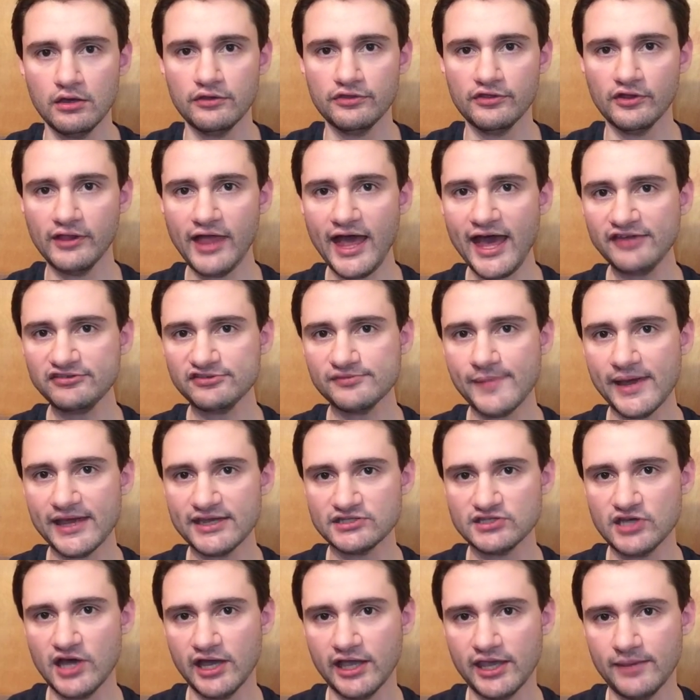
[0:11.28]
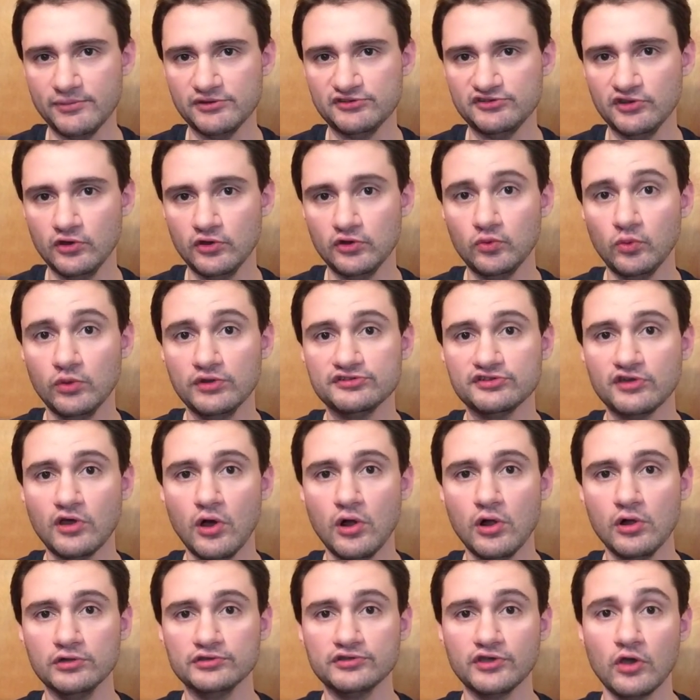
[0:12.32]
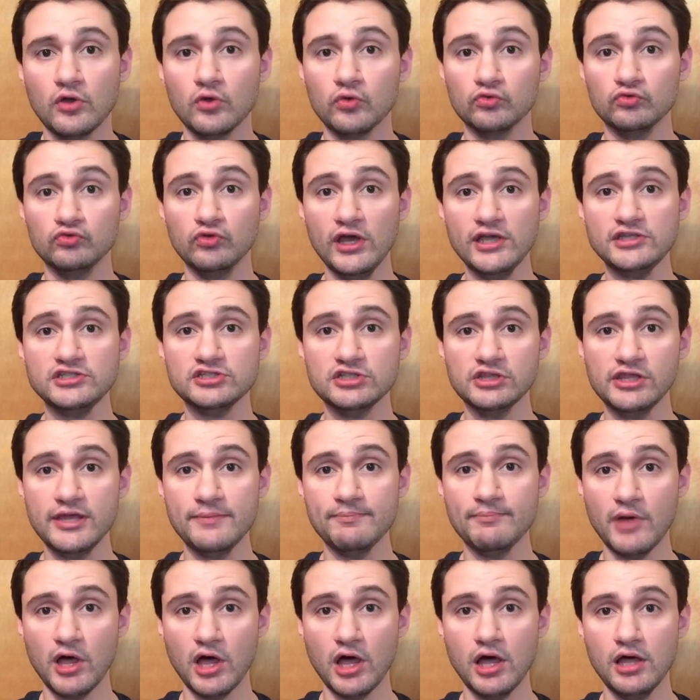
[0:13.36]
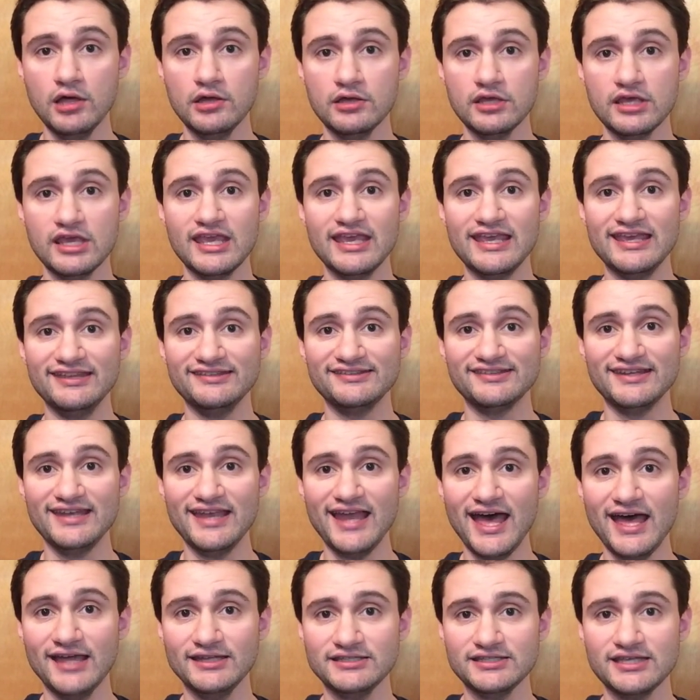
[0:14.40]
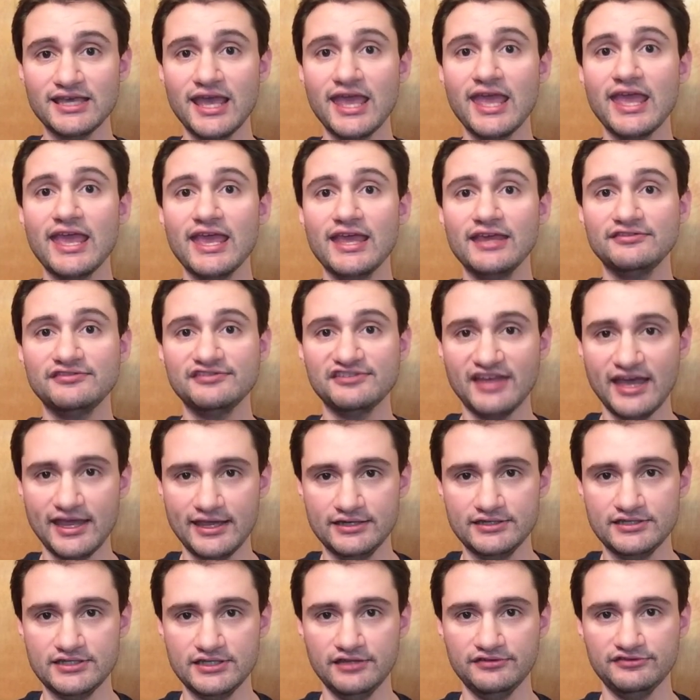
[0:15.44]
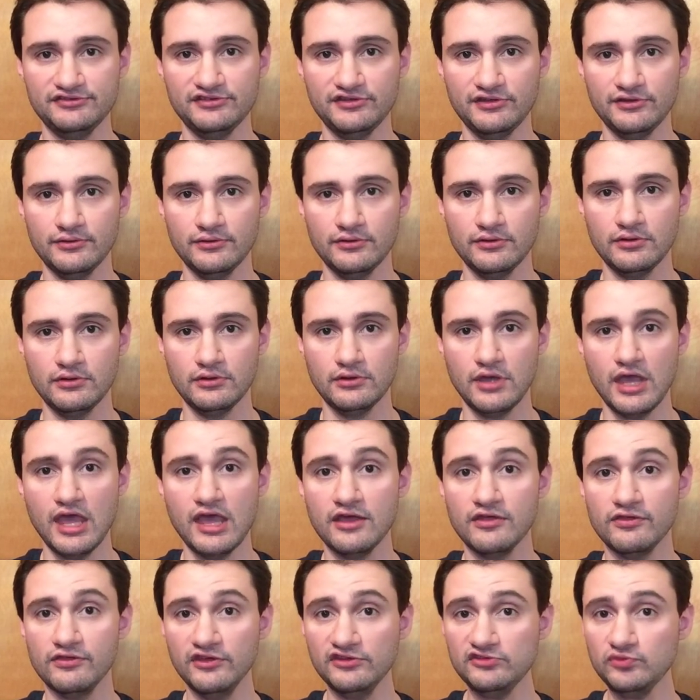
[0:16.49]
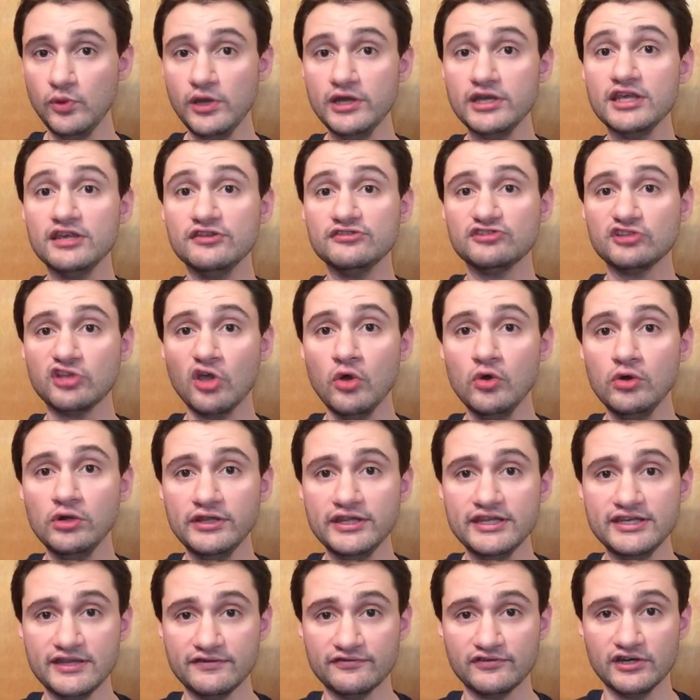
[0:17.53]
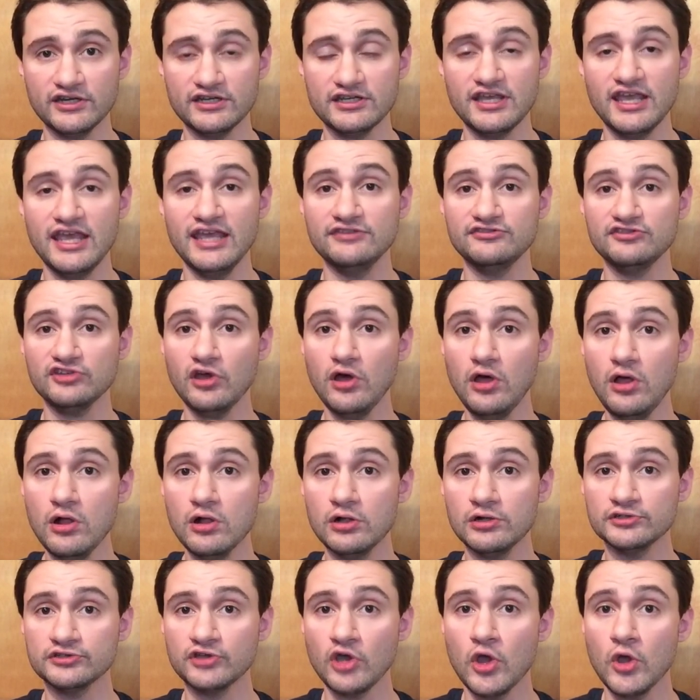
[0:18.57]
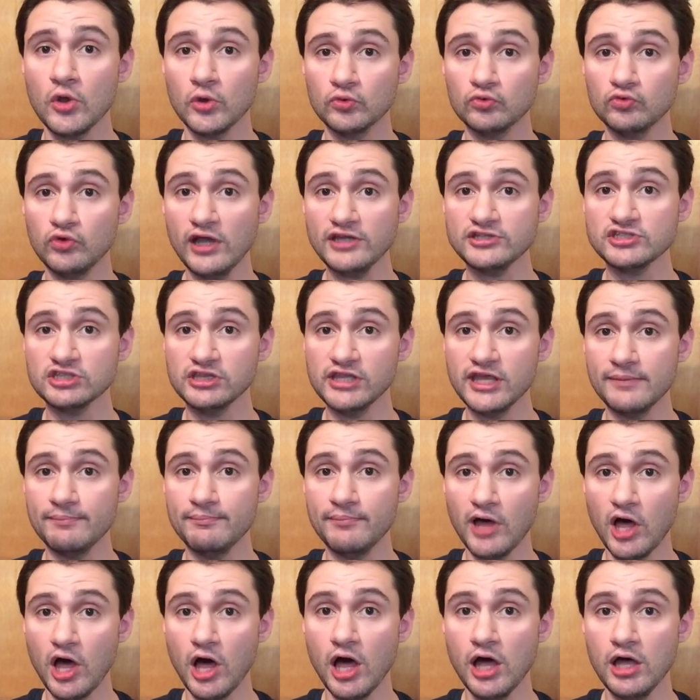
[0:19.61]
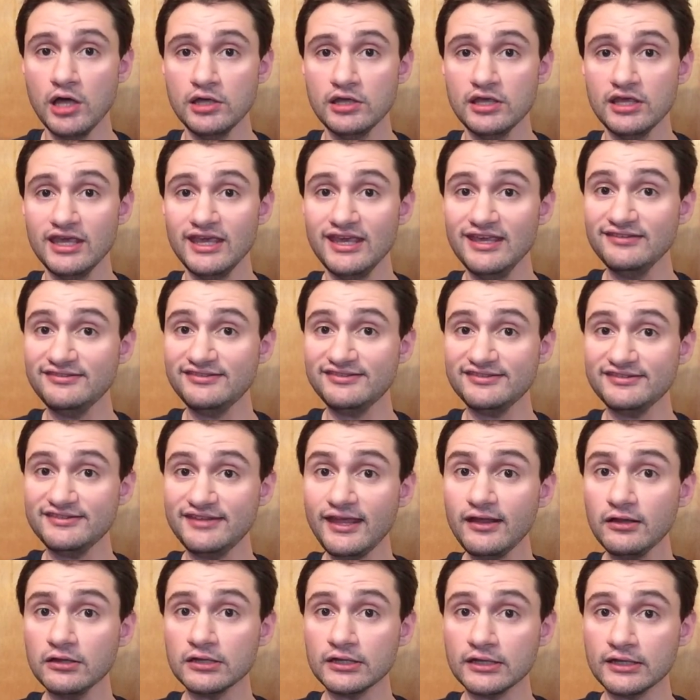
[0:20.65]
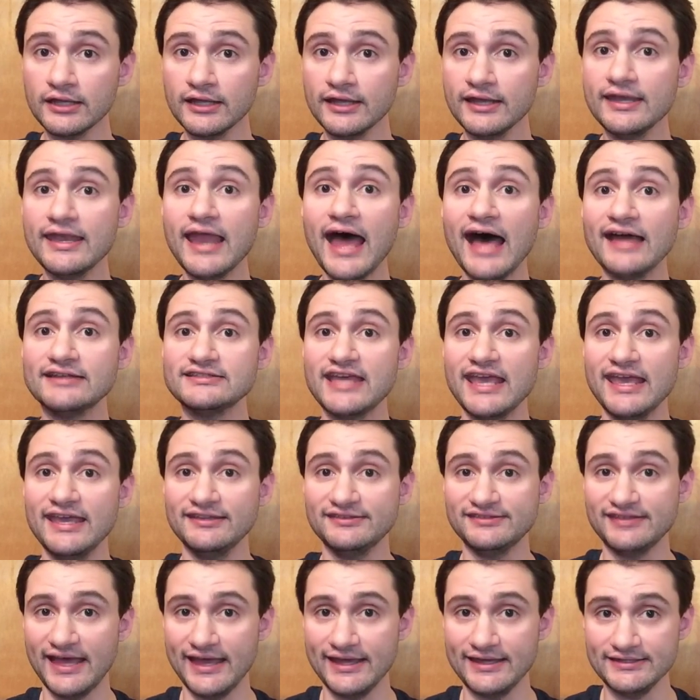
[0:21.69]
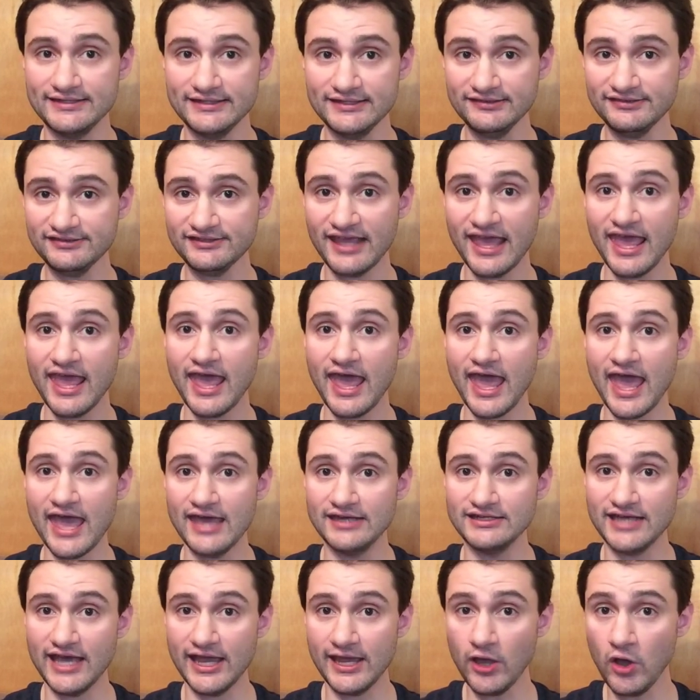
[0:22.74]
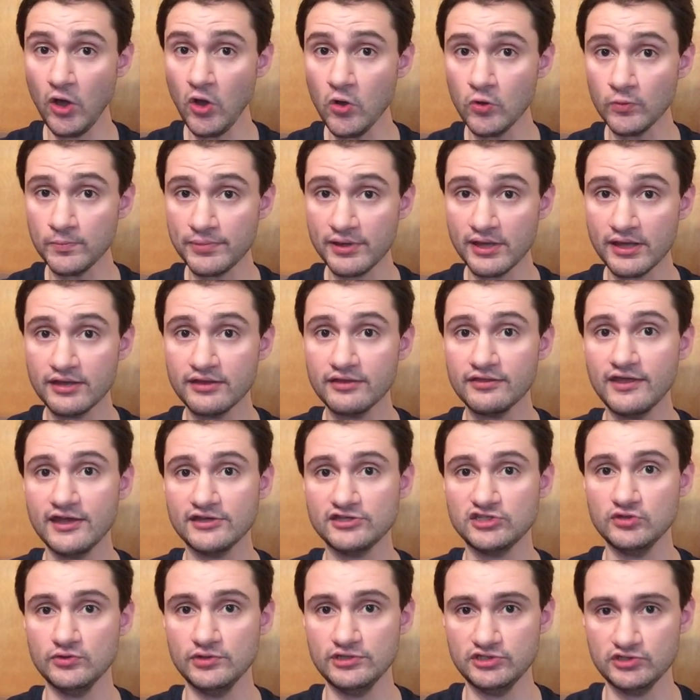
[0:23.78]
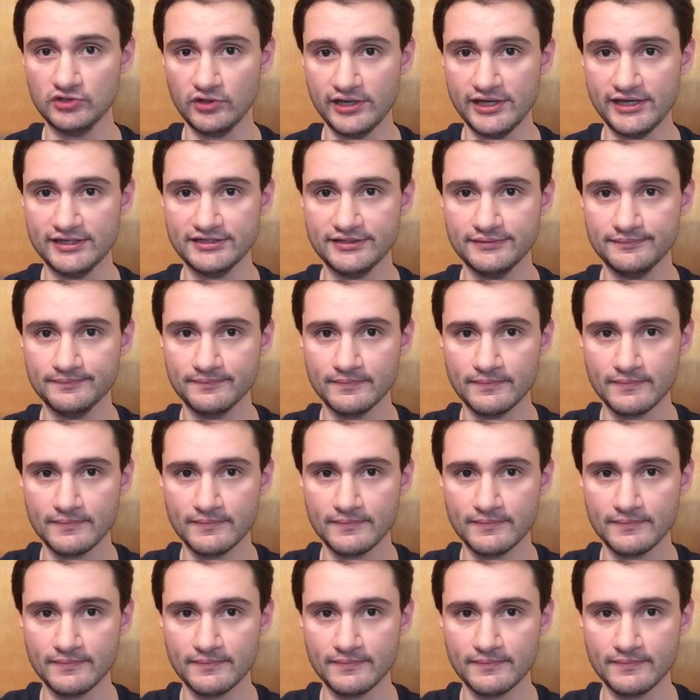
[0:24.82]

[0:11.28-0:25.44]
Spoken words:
The last MicTALK episode was called Rush Limbaugh is Not a Scientist. This one is totally different. It's called Rush Limbaugh is Still Not a Scientist, and I hope that you enjoy it.